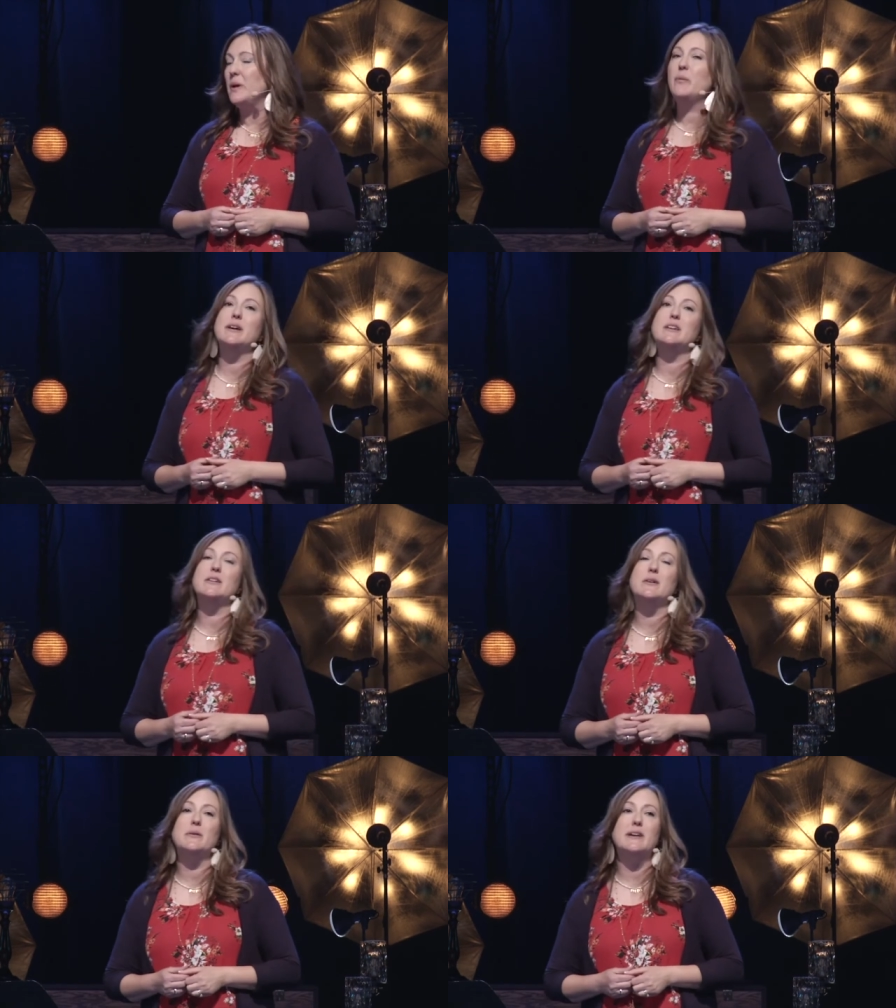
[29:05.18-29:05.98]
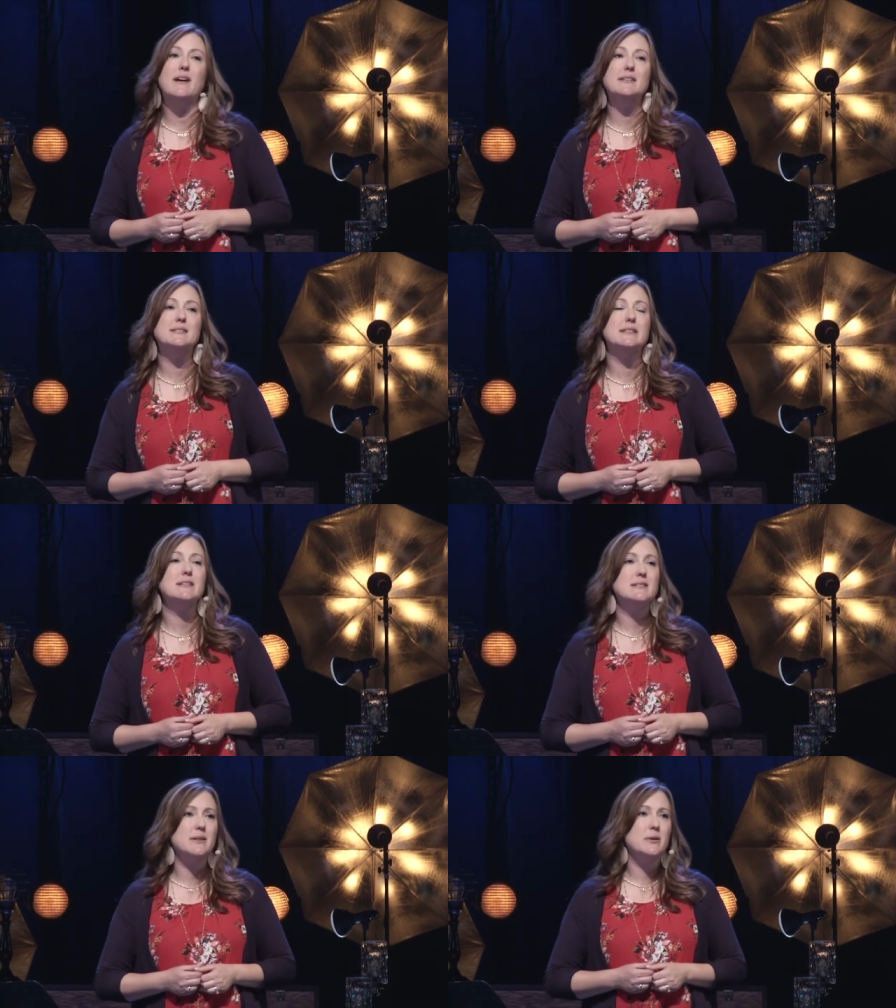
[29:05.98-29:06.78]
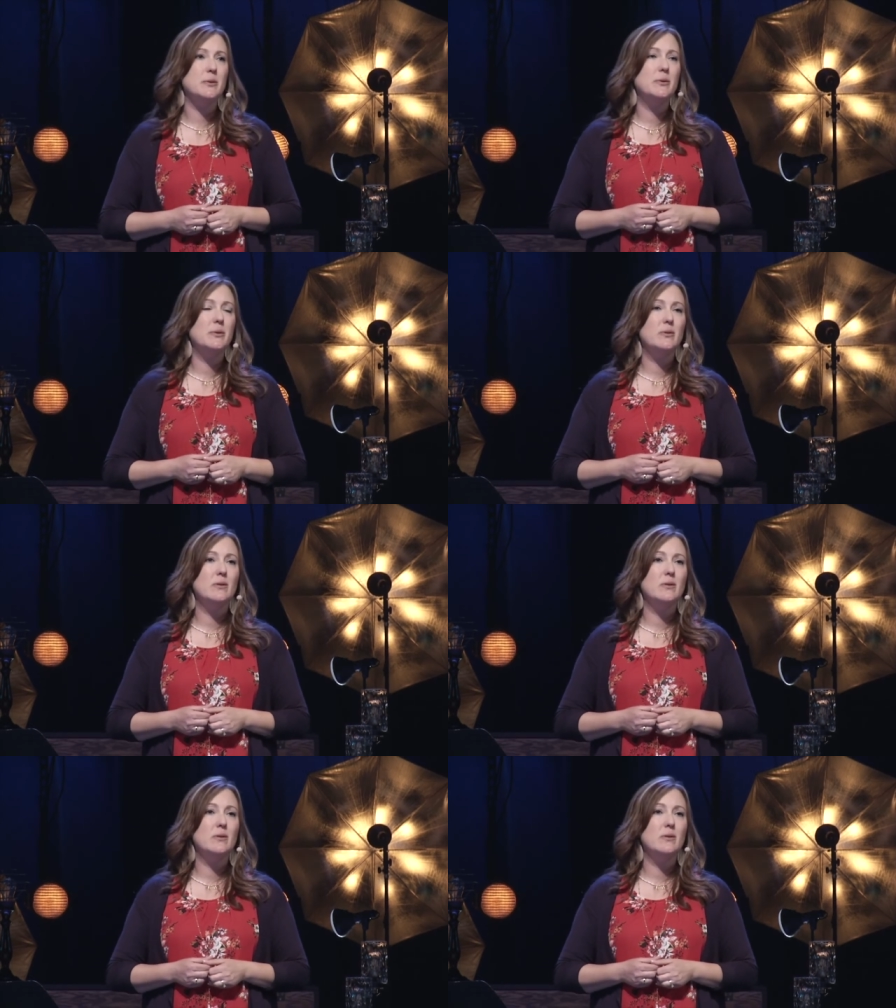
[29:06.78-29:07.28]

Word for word: Well, I want you to know that God sees you.